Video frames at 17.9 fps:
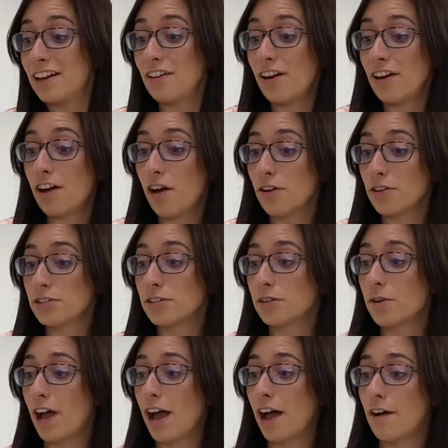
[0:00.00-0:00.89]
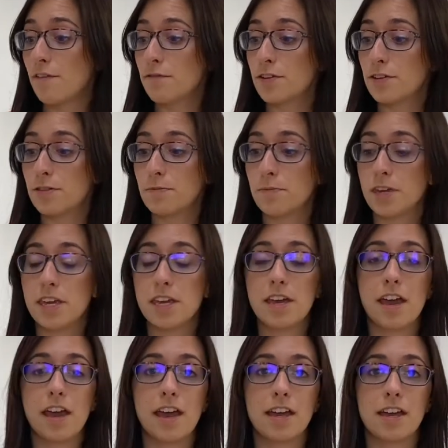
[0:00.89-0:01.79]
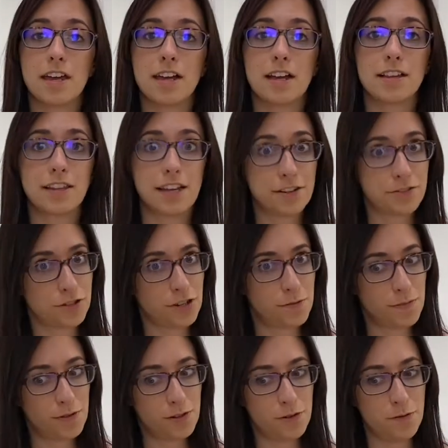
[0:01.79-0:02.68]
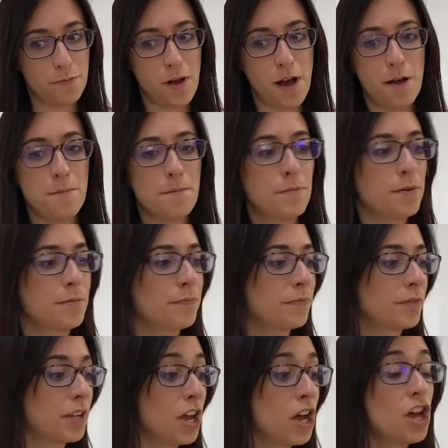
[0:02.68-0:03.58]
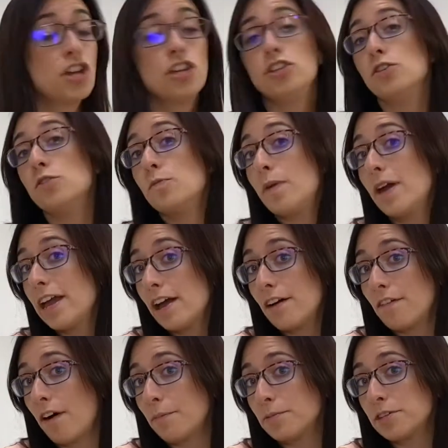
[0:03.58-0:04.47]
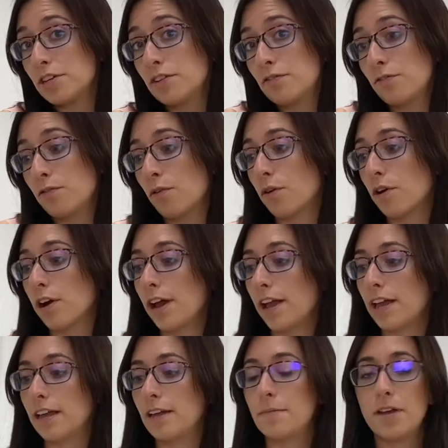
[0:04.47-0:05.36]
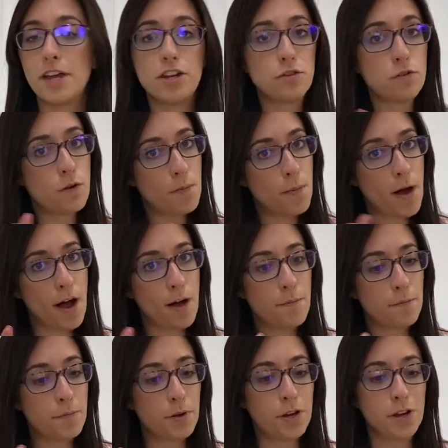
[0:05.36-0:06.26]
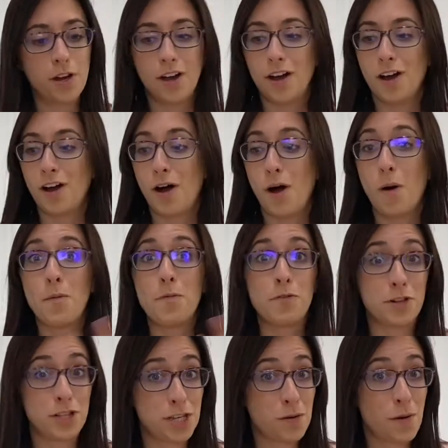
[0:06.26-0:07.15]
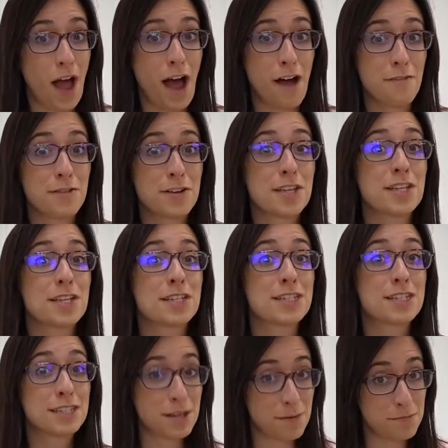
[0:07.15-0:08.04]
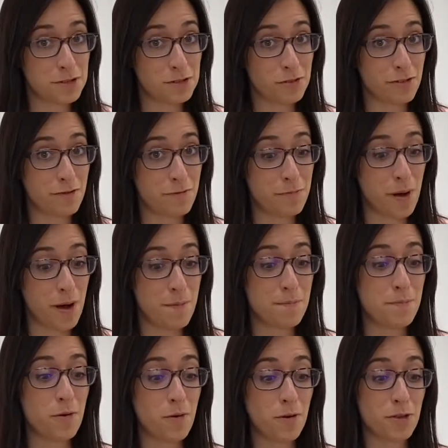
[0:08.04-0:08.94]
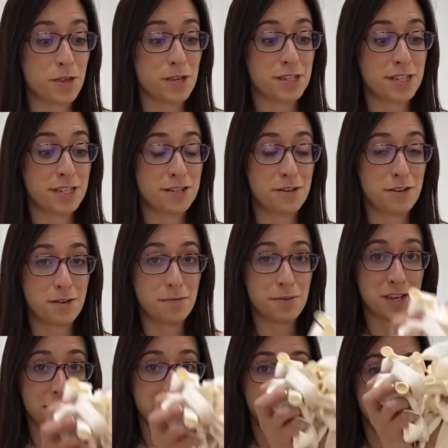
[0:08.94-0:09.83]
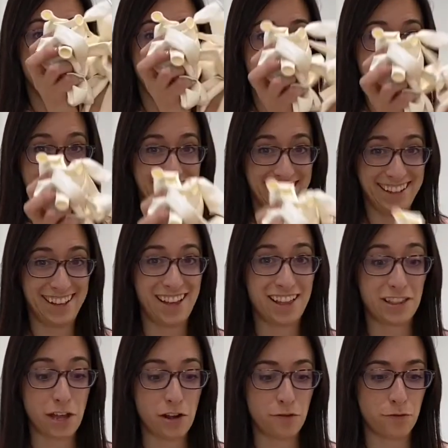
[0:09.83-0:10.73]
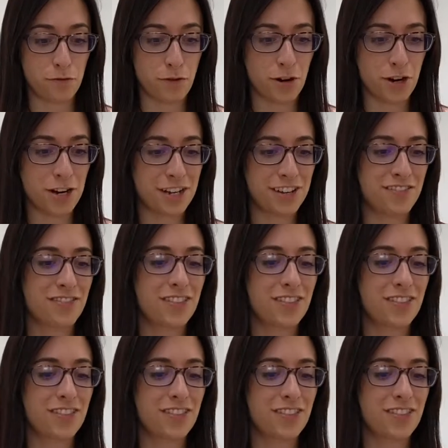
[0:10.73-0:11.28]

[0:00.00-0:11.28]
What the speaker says: I also have with me an electric balloon pump. You may have opted for a manual pump. Hopefully you have some sort of pump, or this is going to be a lot of work.